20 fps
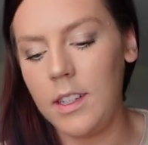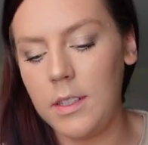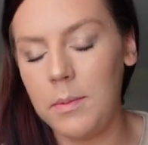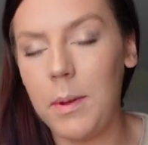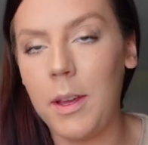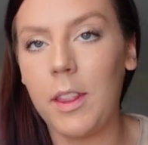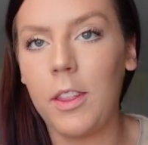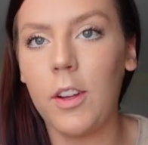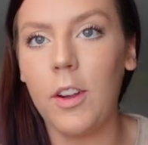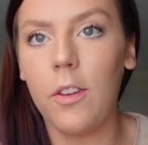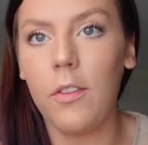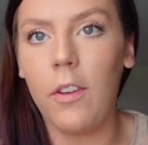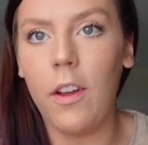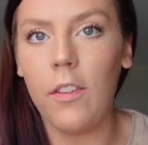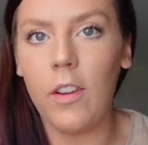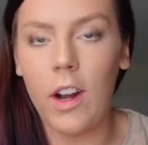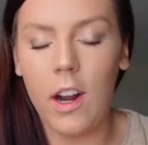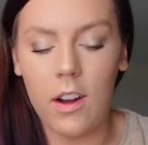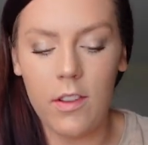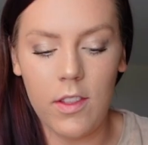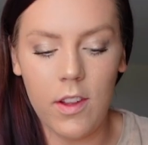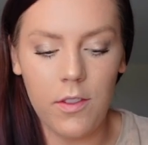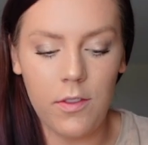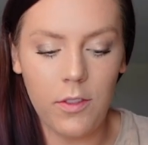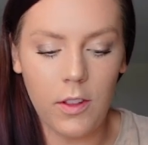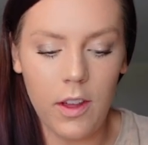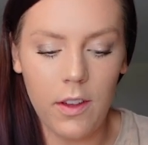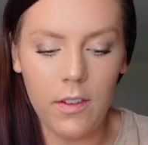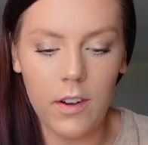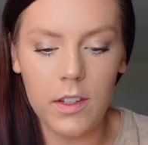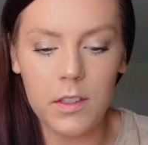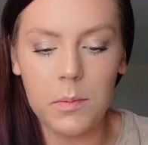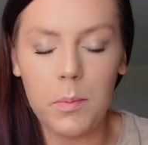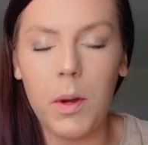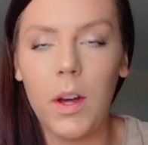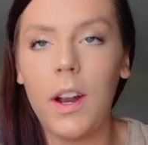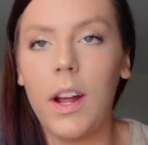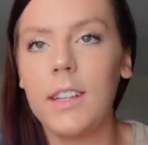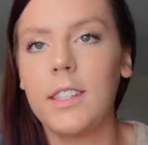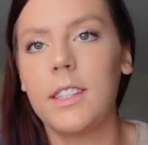is my 3rd favorite out of their flavors,
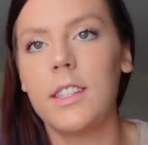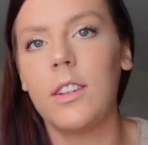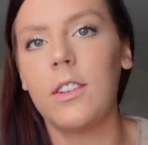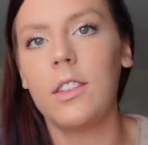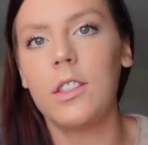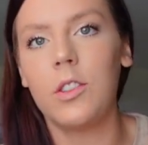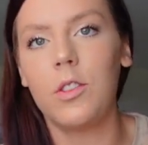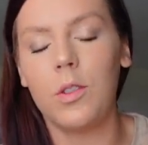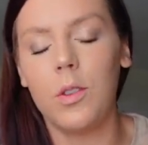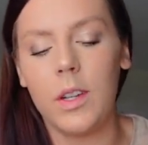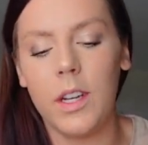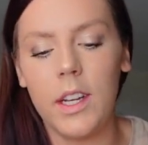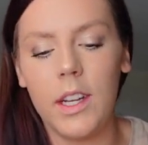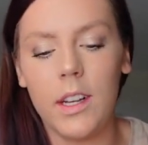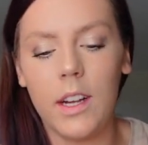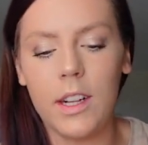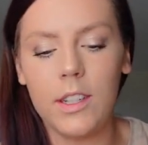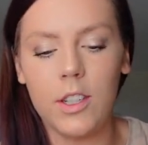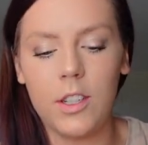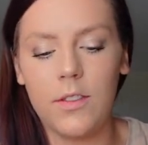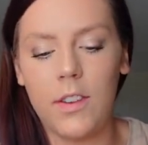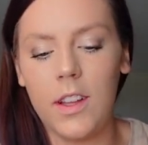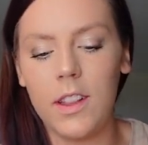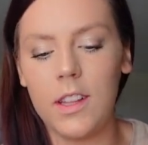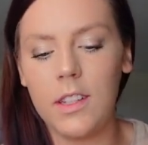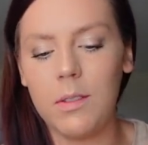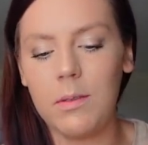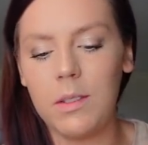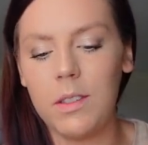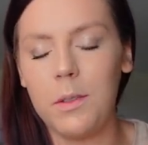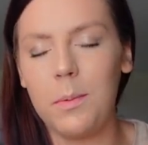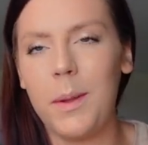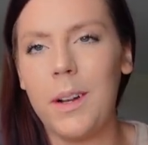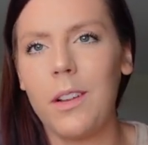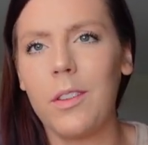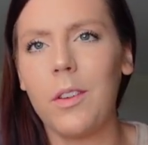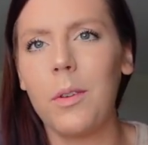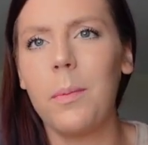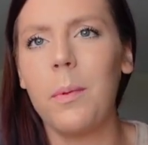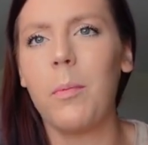but I still enjoy it. I just find this one's been
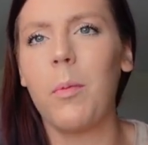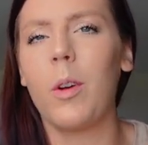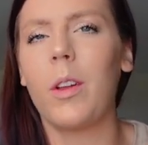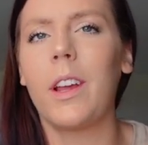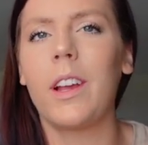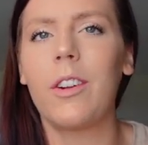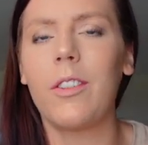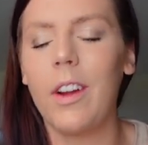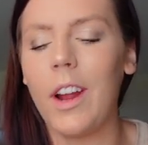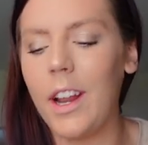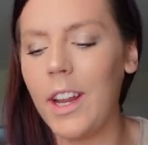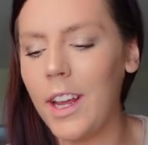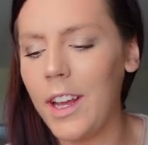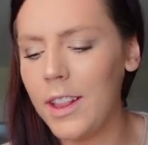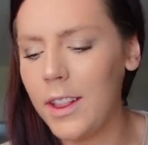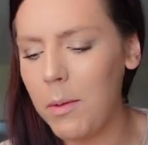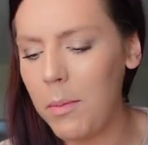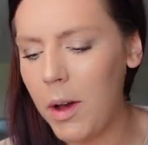a little bit more like grainy at the